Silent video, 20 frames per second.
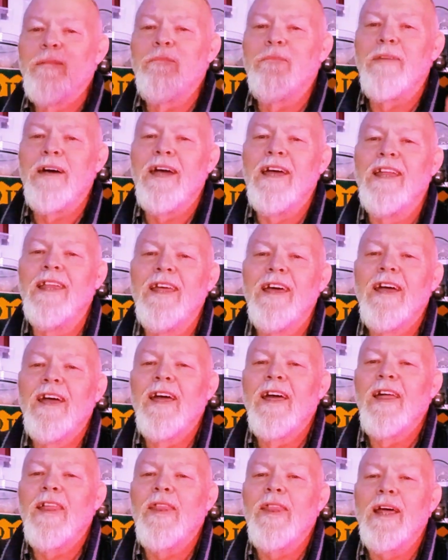Man,
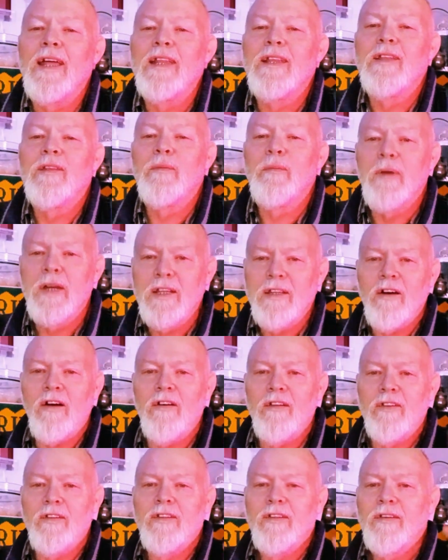that went
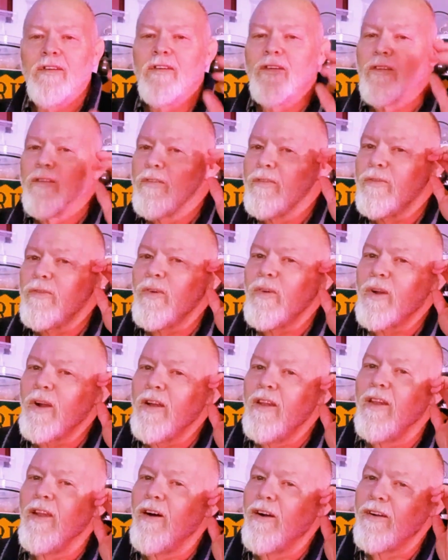on for a
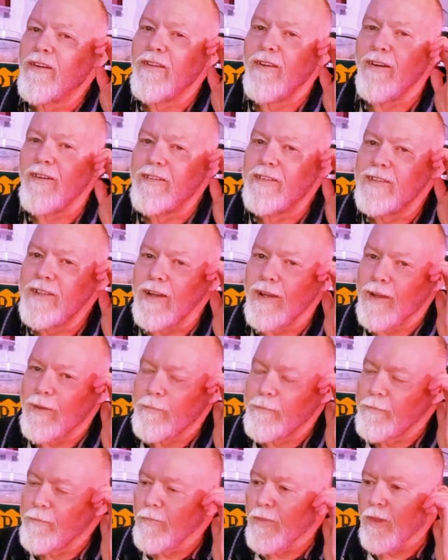long, long time.
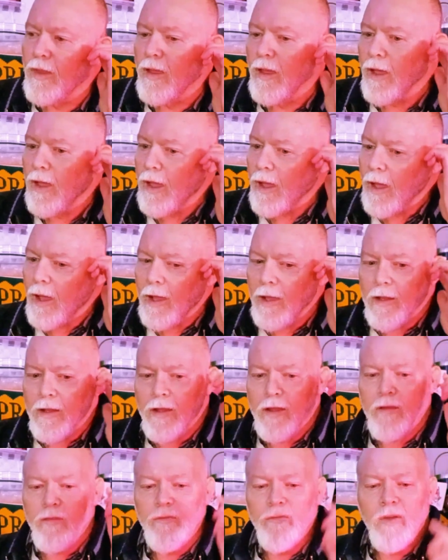And
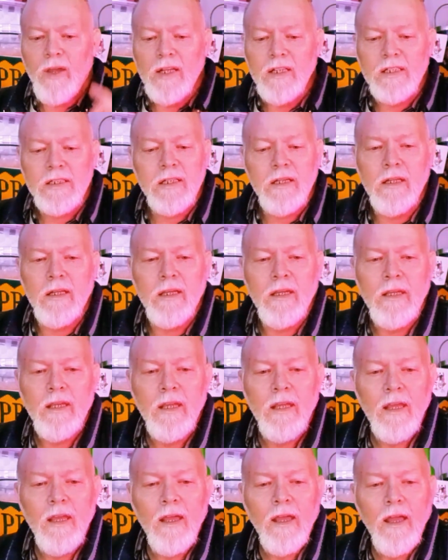eventually,
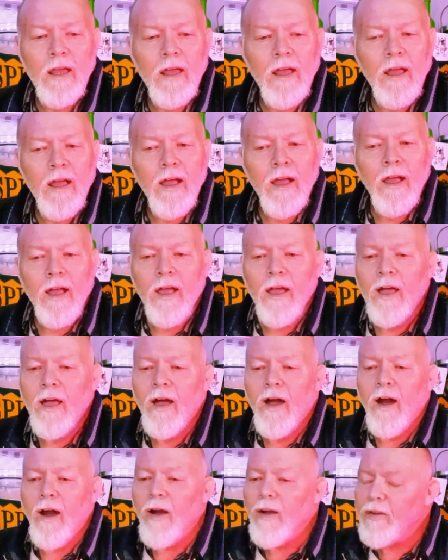
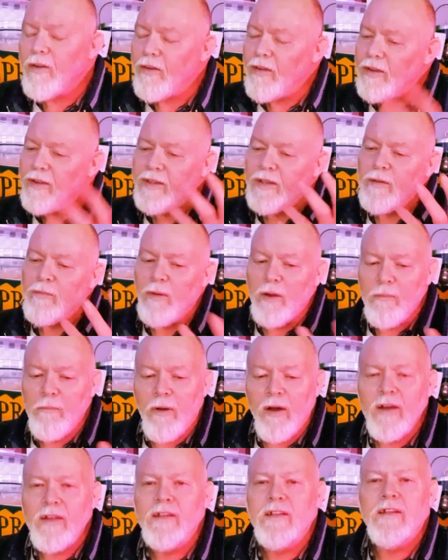I got it in my
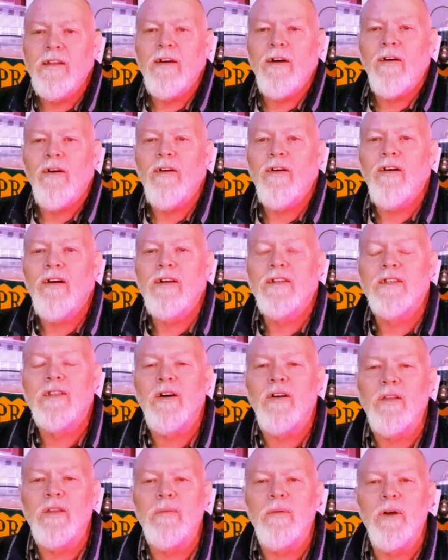mind, and I
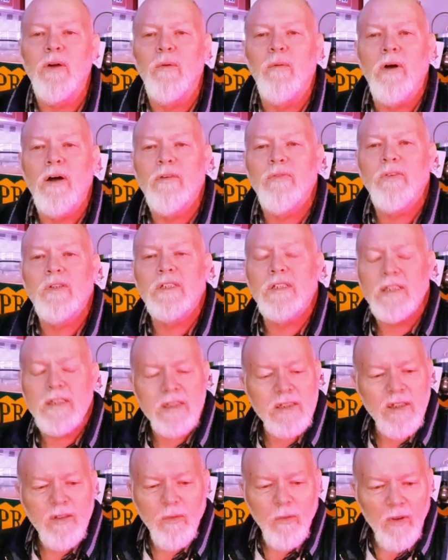told my wife, I said,
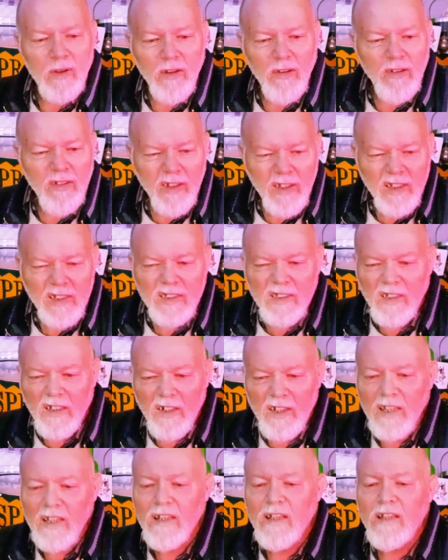so what are these
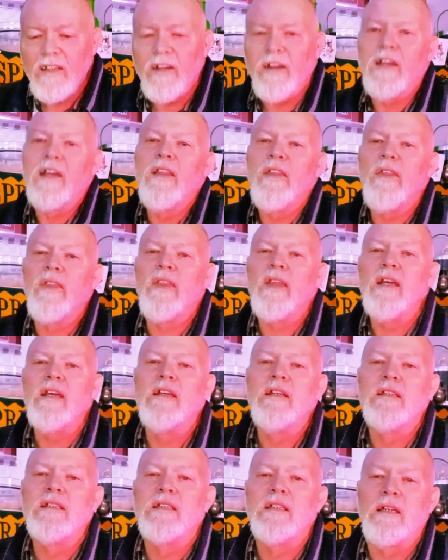green and red
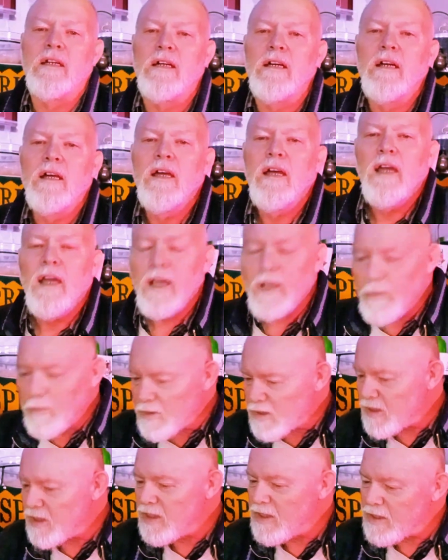things here? It
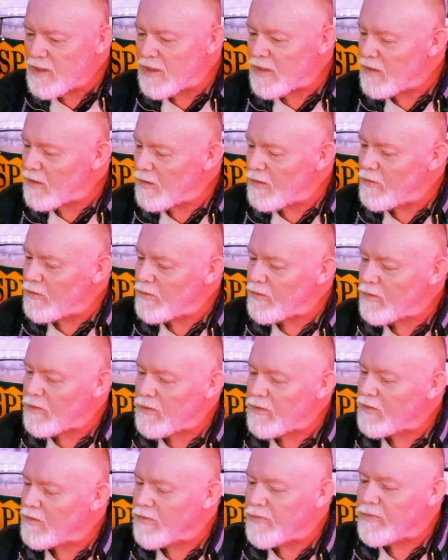was these
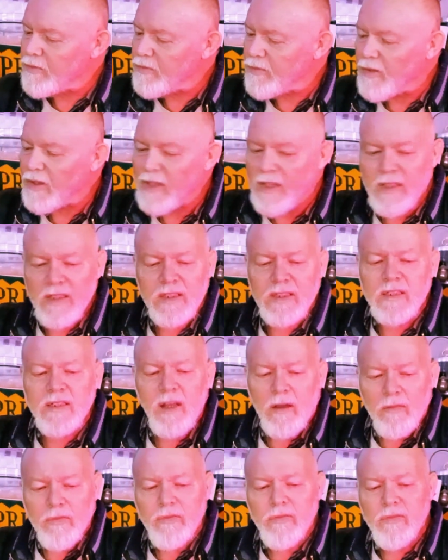little funny
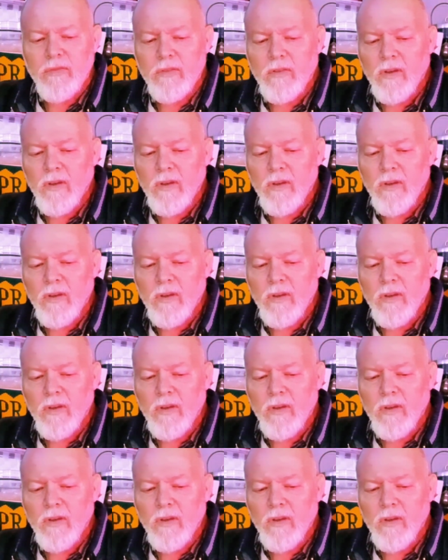stuff.